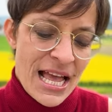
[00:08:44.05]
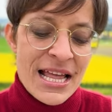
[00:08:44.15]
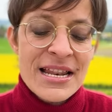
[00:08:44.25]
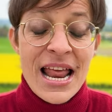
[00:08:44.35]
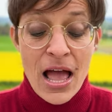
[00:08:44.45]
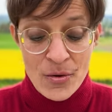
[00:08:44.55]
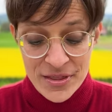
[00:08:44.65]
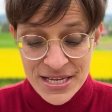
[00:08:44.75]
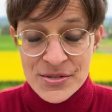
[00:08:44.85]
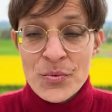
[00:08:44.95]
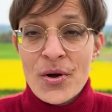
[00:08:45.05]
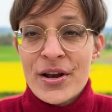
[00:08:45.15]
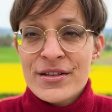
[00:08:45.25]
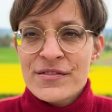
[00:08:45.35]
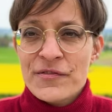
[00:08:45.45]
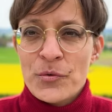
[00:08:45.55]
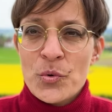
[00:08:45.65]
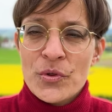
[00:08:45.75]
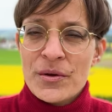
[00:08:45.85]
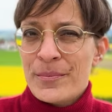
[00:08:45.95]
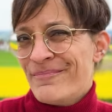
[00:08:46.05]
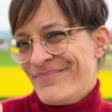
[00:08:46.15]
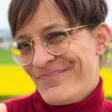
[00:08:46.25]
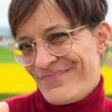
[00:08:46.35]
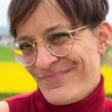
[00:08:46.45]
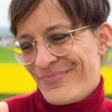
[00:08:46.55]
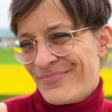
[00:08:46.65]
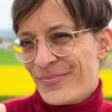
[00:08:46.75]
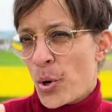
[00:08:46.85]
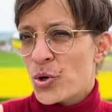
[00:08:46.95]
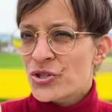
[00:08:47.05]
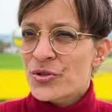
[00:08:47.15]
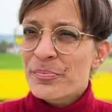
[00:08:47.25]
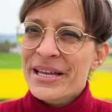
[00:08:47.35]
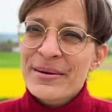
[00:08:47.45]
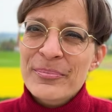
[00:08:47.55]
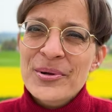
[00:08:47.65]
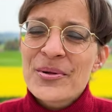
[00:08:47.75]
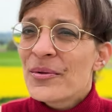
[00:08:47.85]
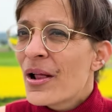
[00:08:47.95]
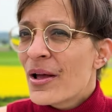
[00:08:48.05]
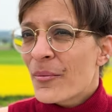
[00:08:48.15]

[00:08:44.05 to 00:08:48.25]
And now this one is for the posher people.